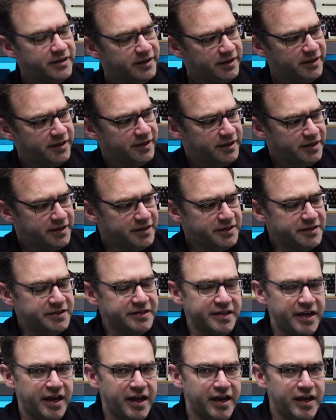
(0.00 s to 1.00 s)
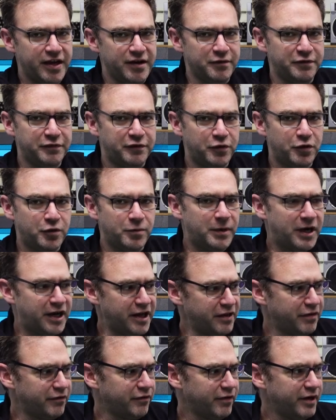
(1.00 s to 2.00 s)
It is a
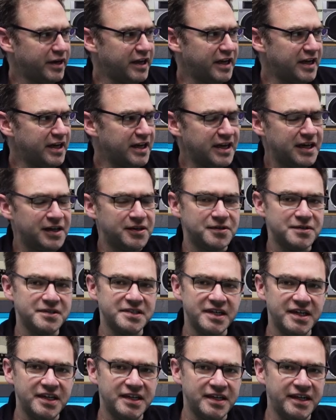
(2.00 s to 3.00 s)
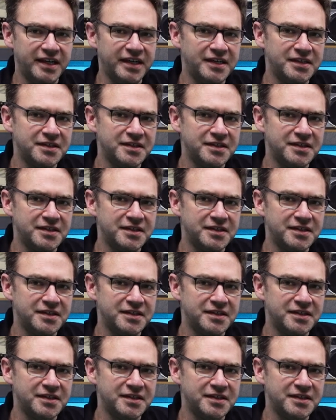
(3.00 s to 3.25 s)
4x3 LCD